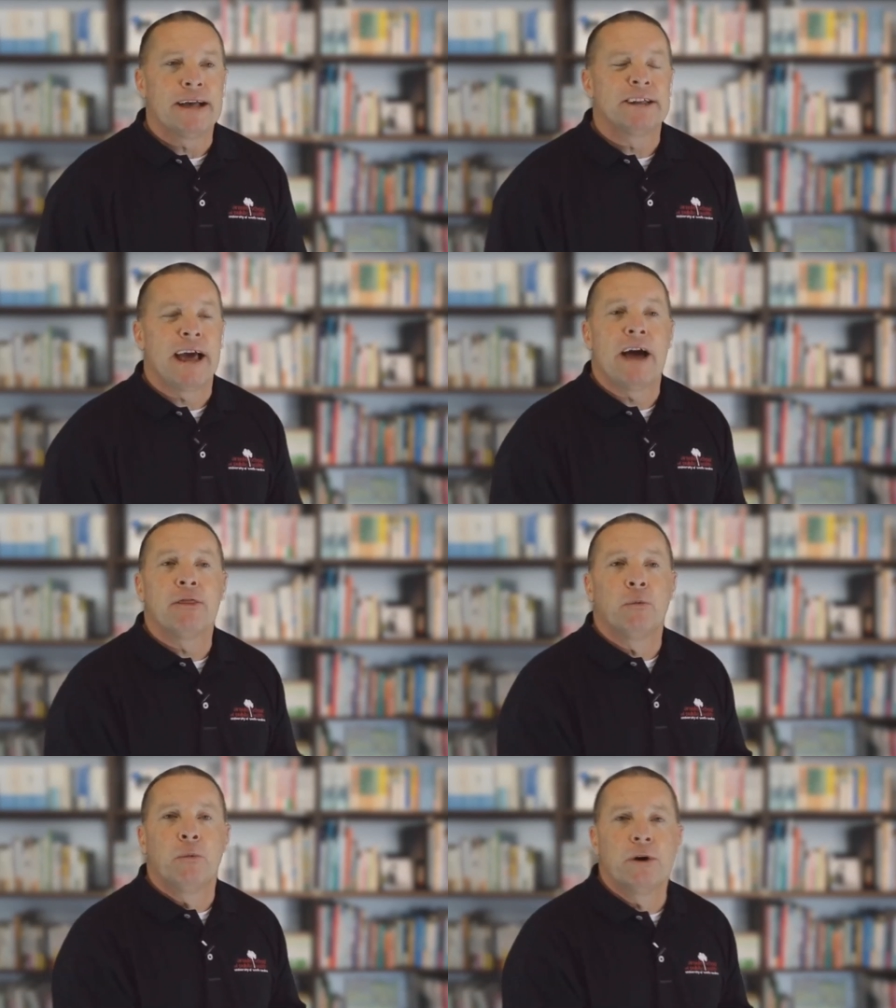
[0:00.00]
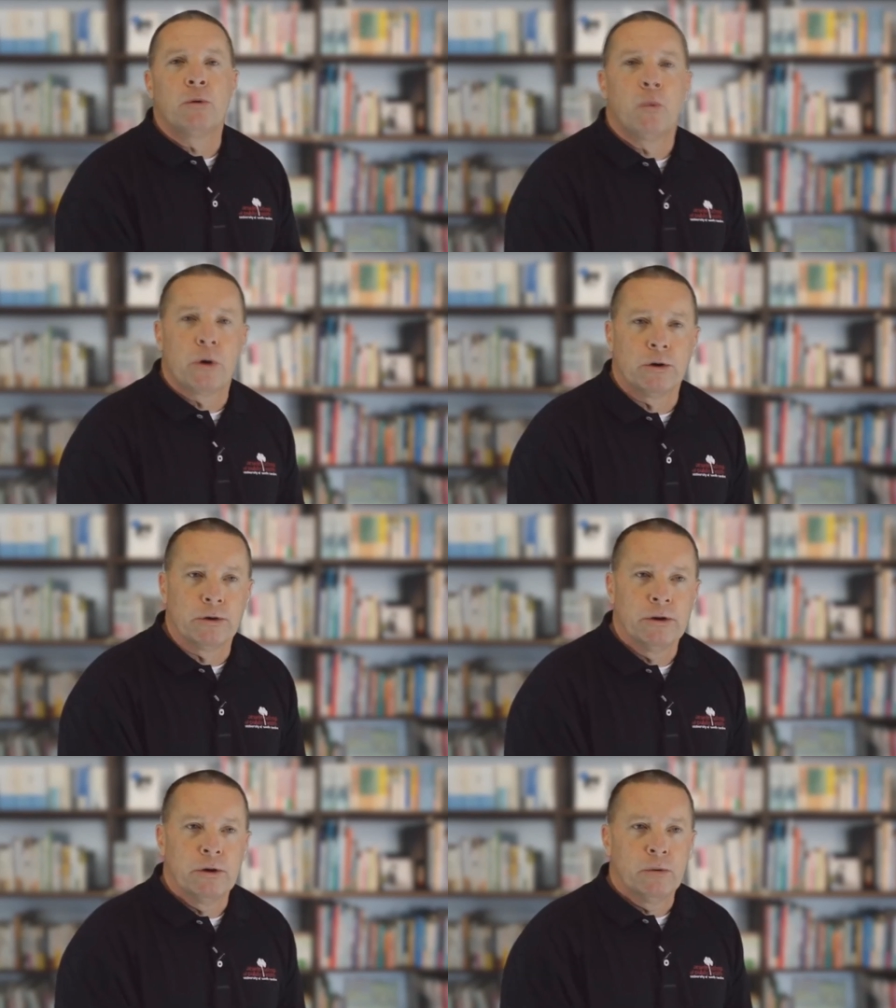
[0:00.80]
as to how the real
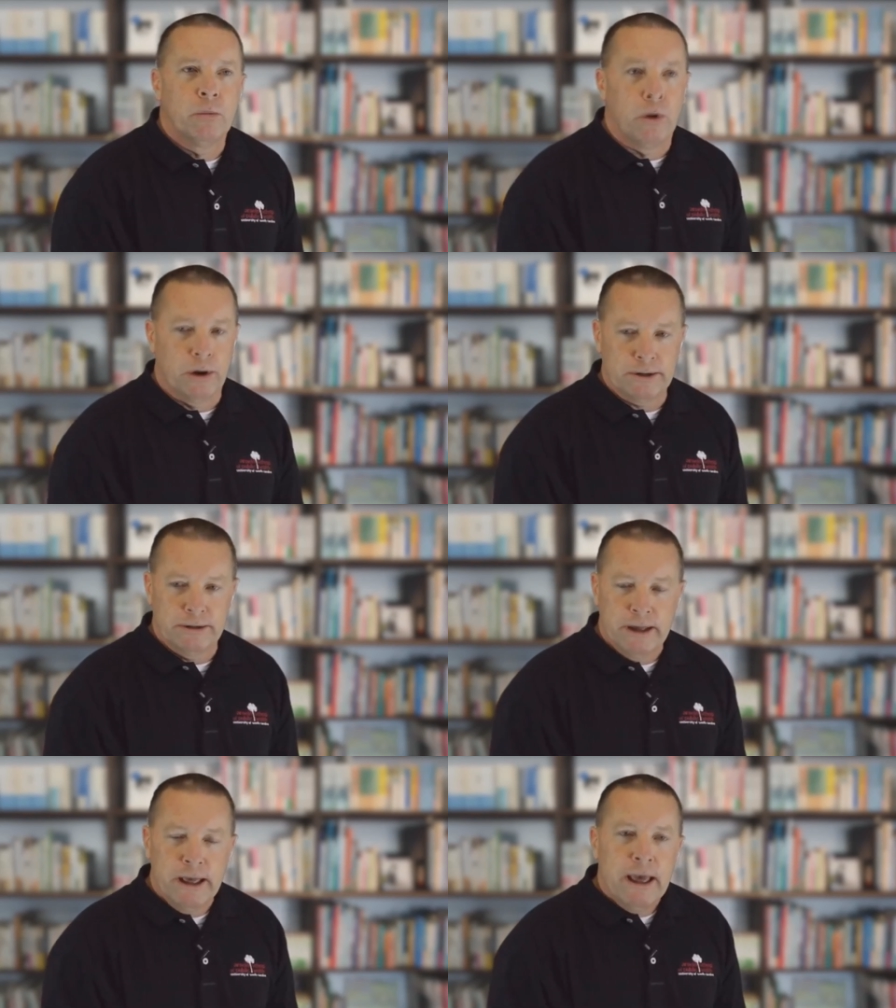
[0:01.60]
world works.